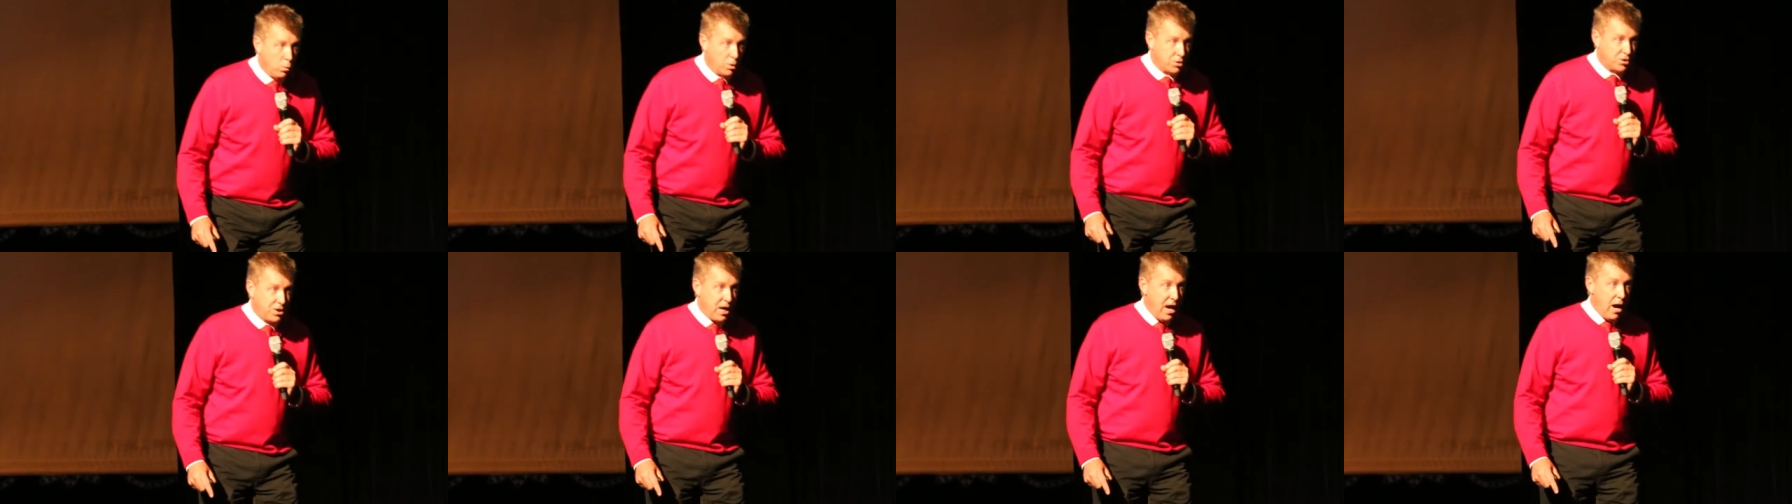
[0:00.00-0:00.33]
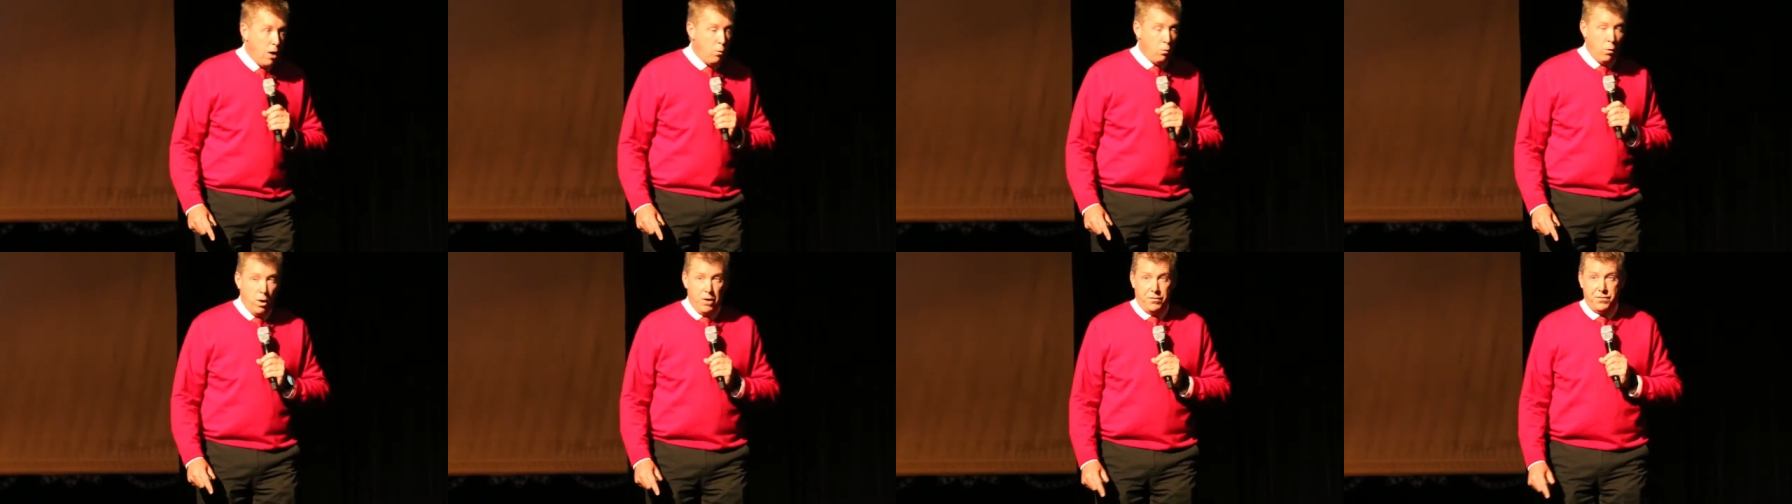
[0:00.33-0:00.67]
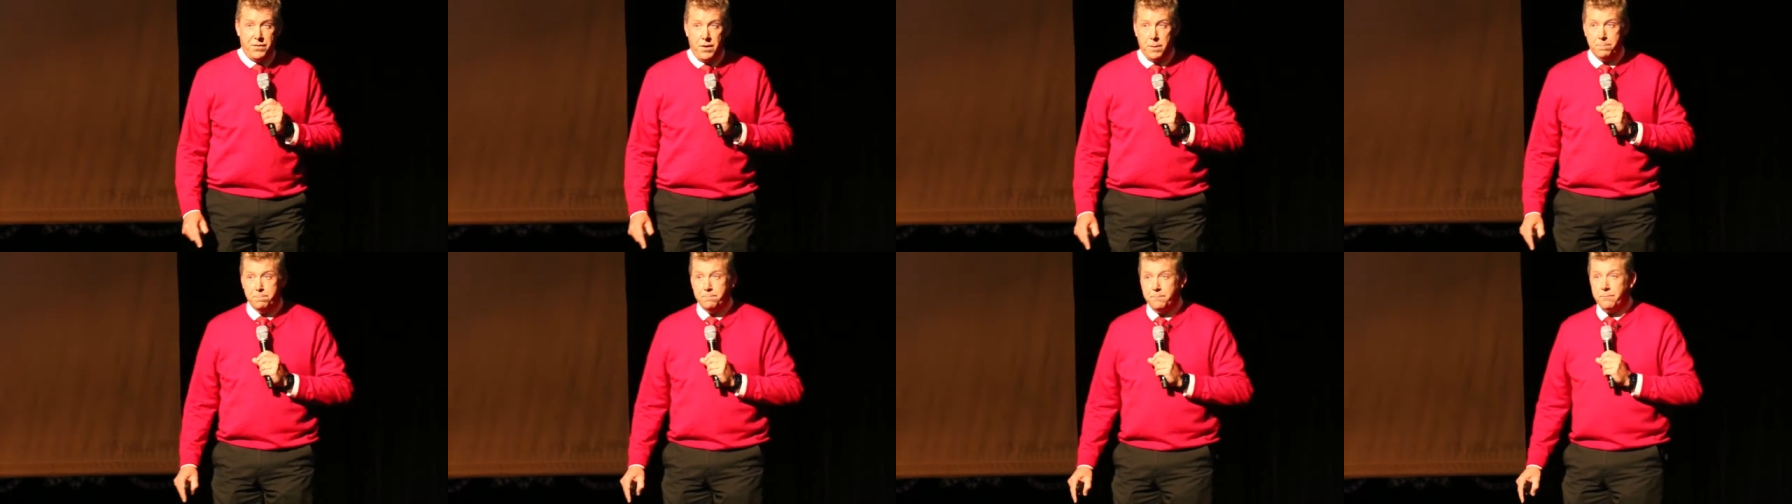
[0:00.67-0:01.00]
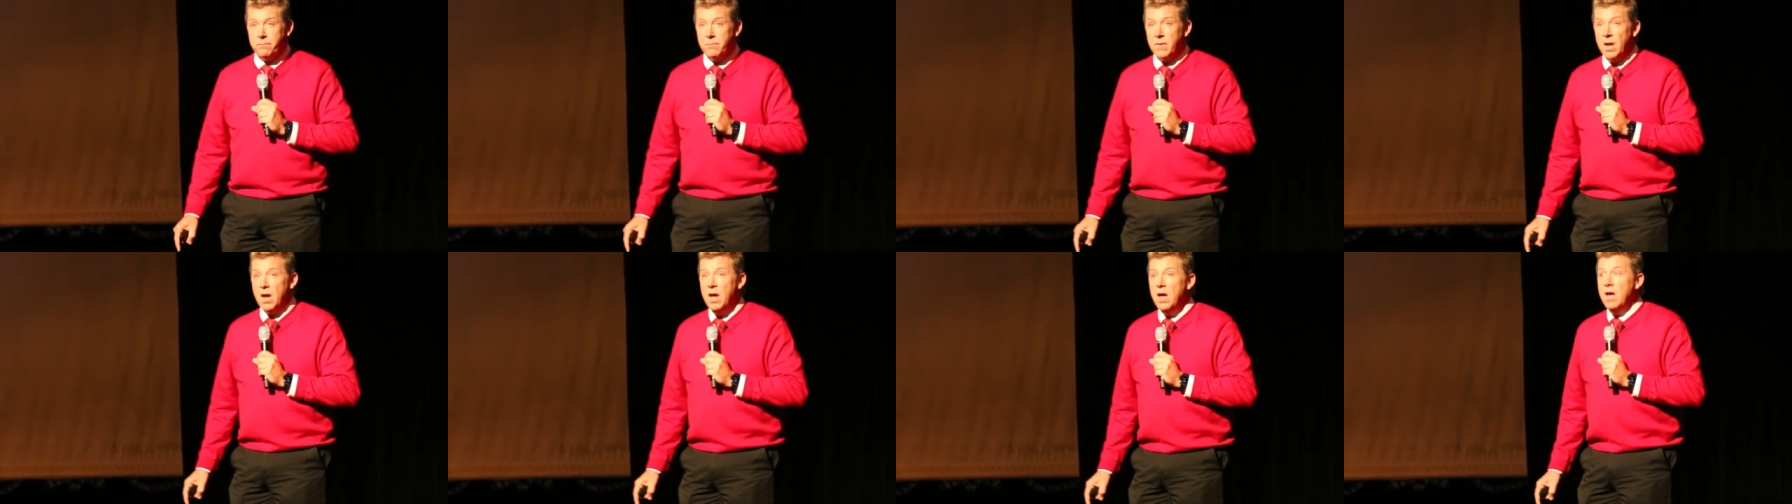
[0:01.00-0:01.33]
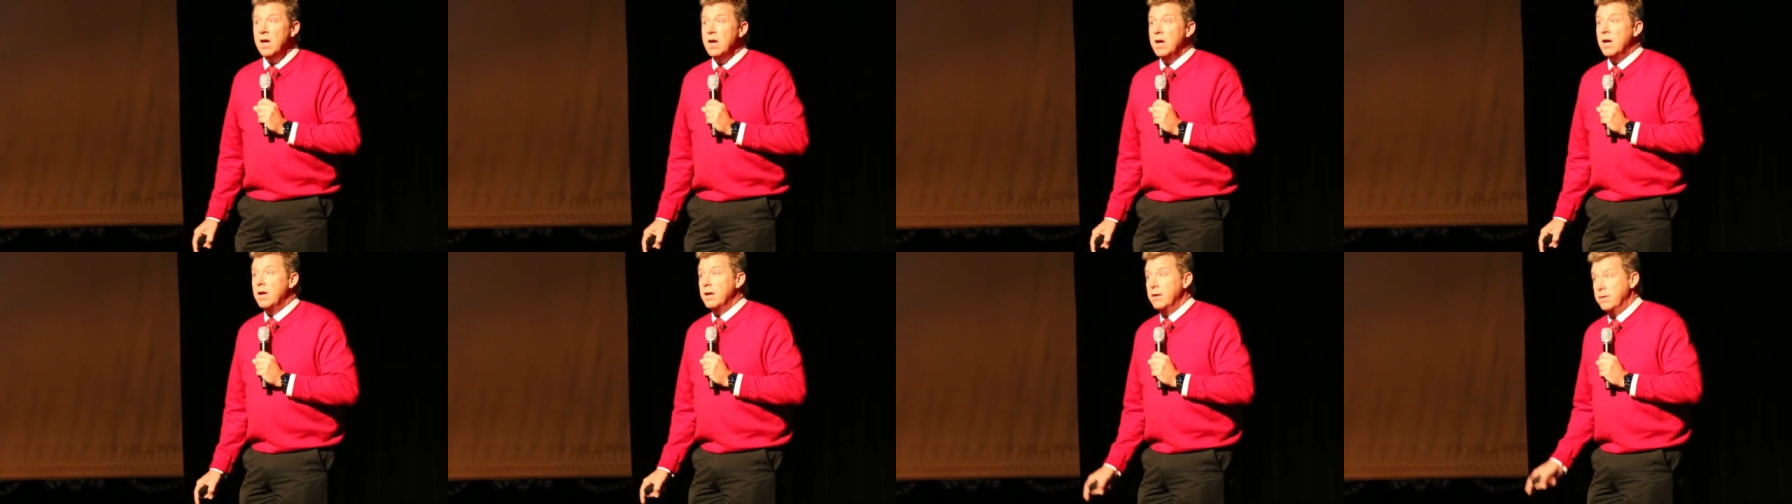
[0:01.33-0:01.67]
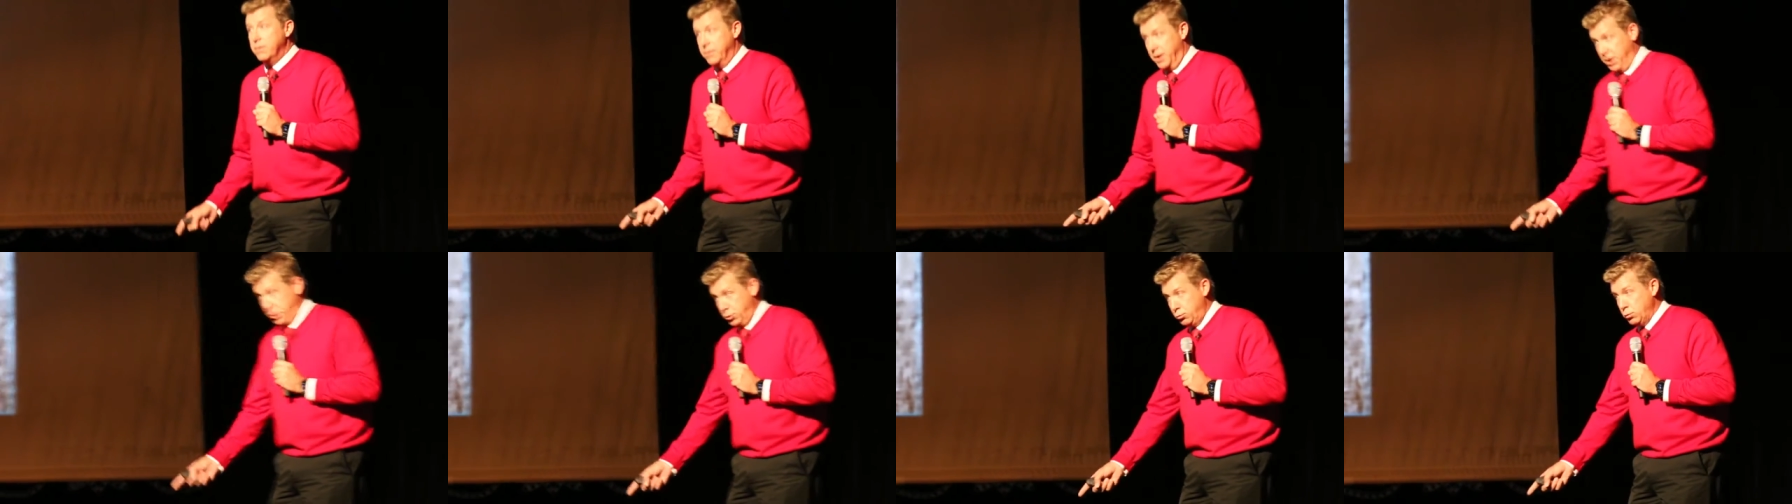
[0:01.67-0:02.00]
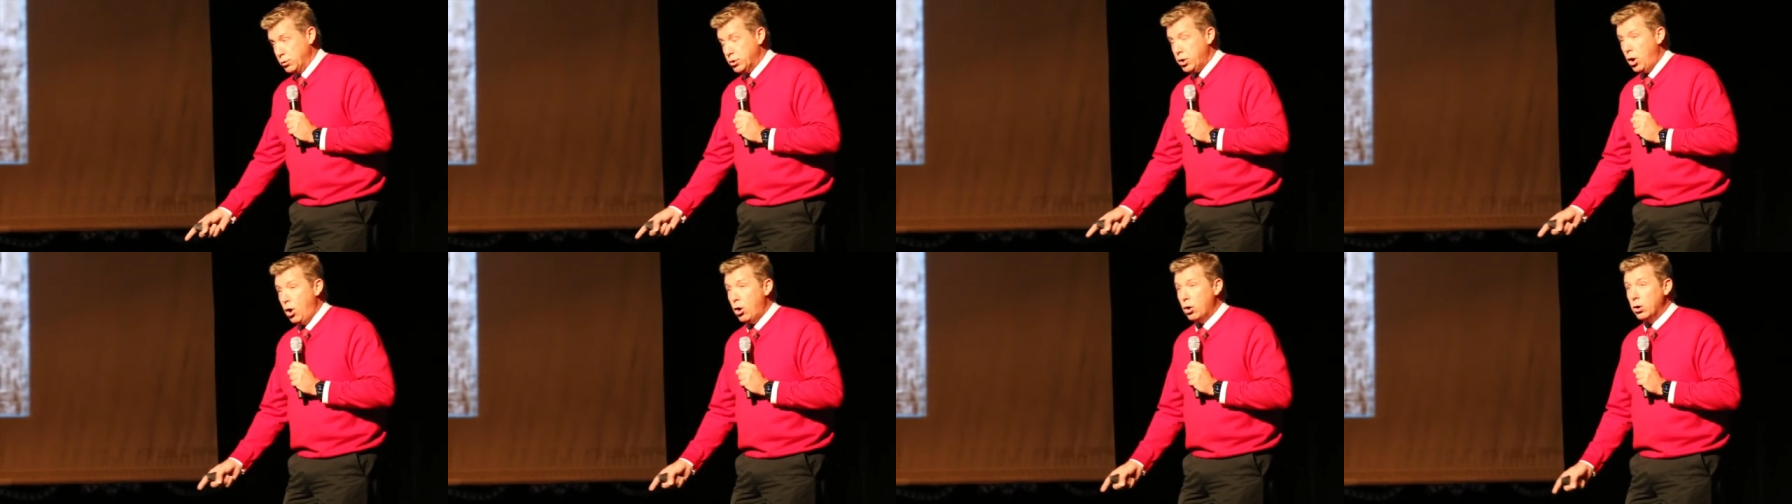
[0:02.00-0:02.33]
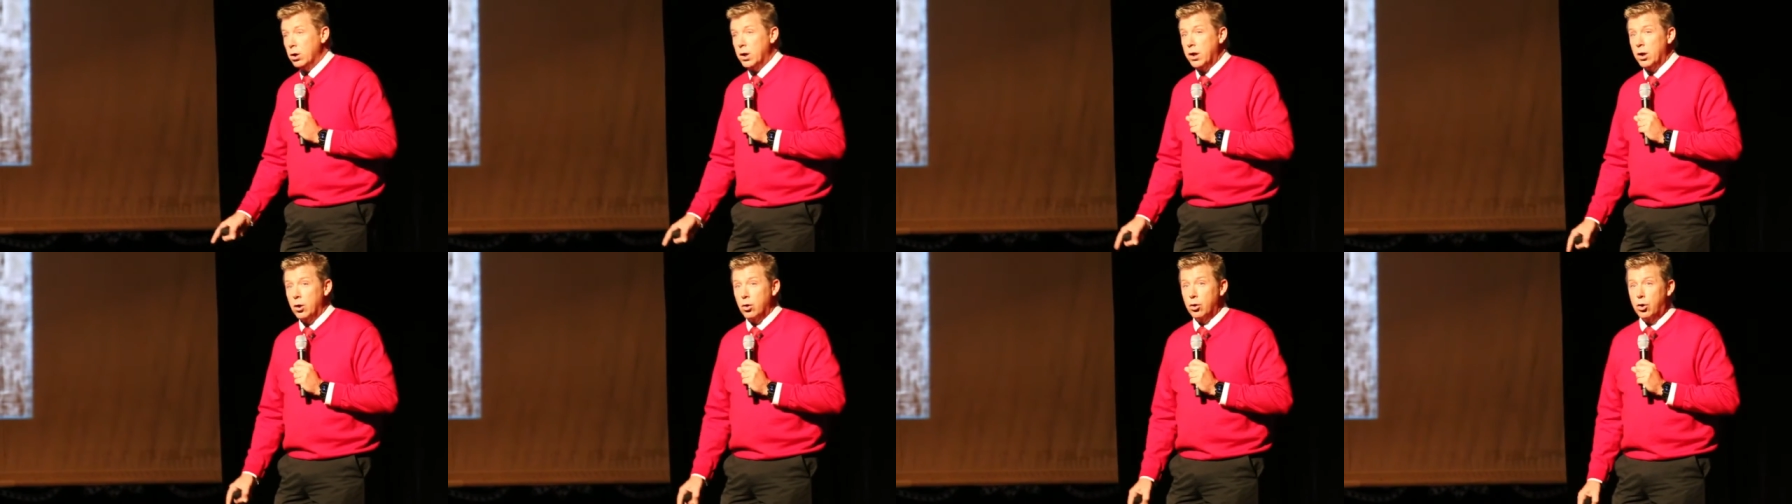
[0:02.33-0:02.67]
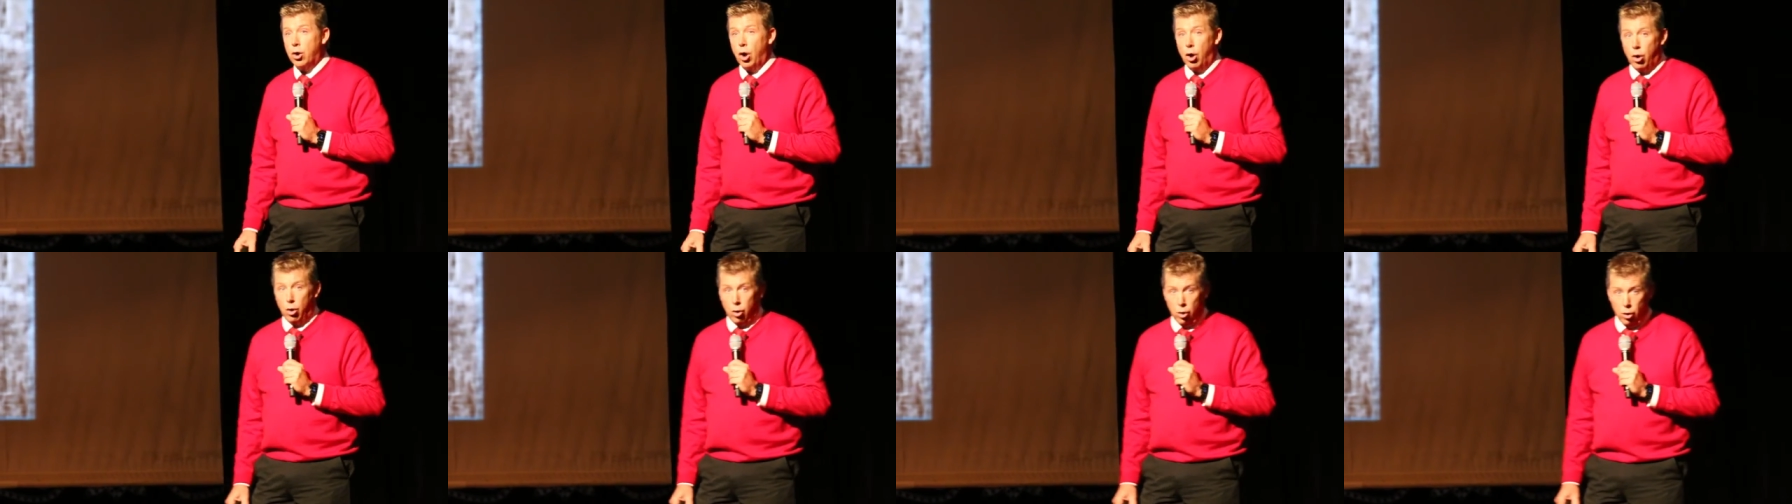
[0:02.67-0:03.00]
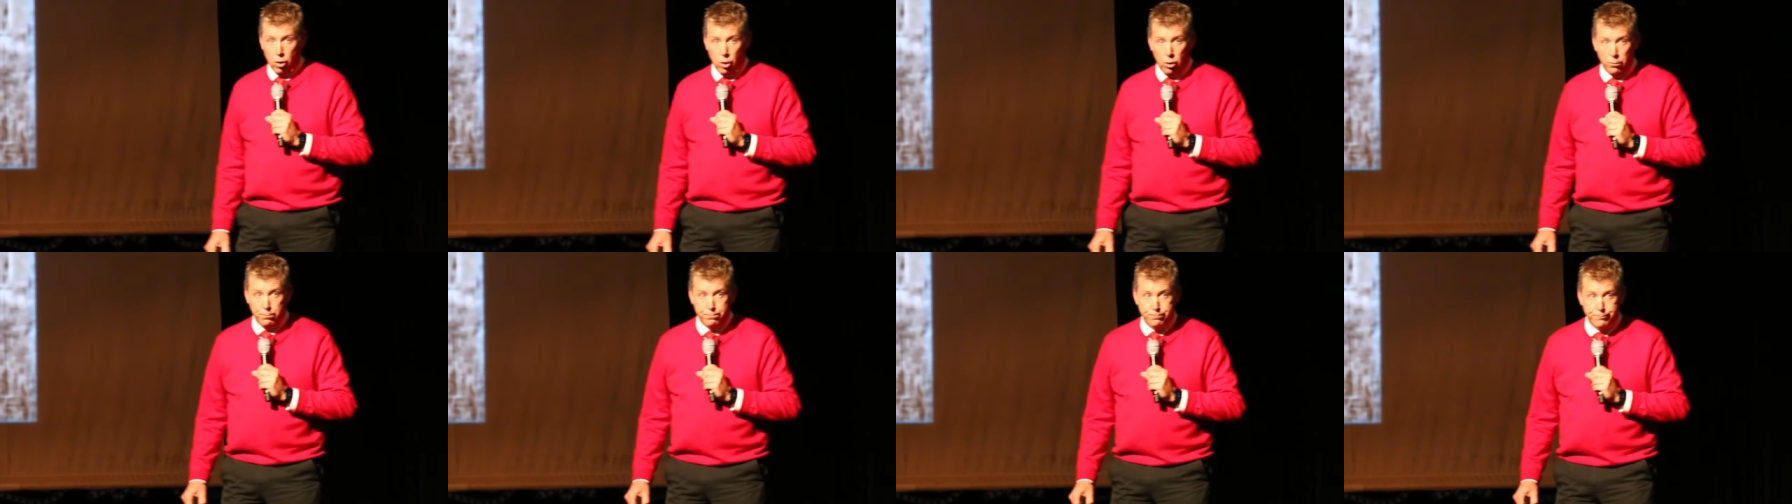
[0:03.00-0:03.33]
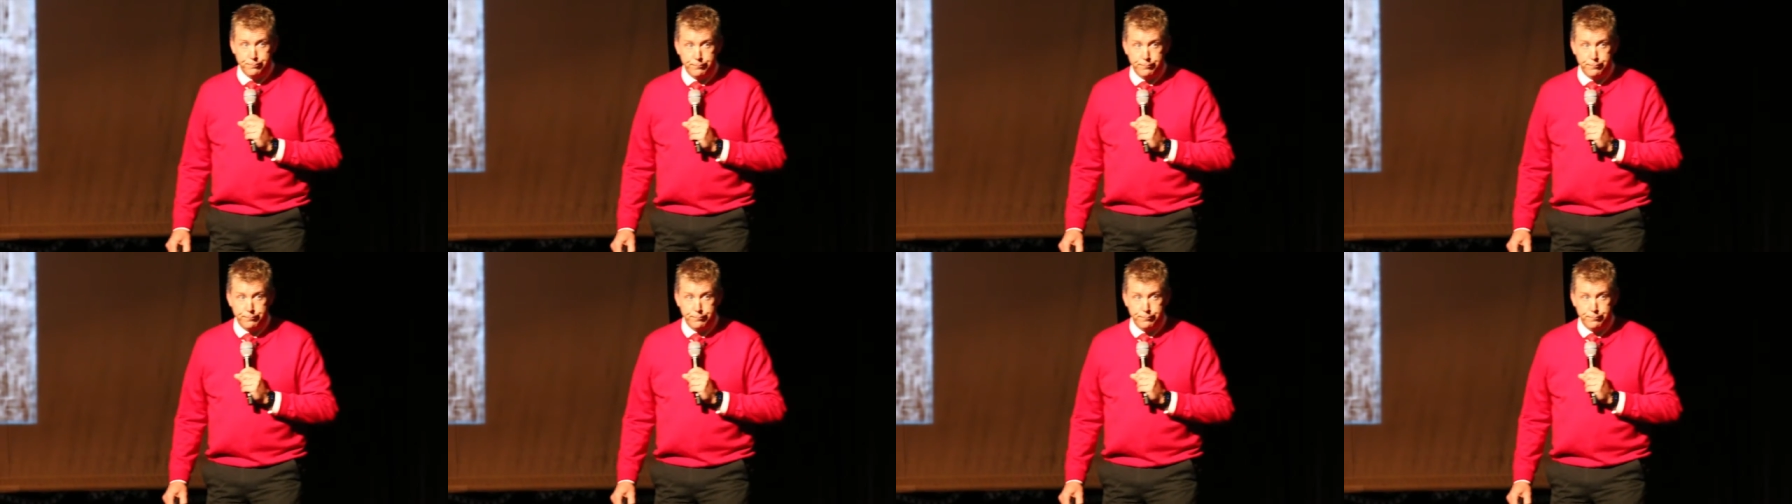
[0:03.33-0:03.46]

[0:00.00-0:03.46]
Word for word: was out with him, this was her little girl.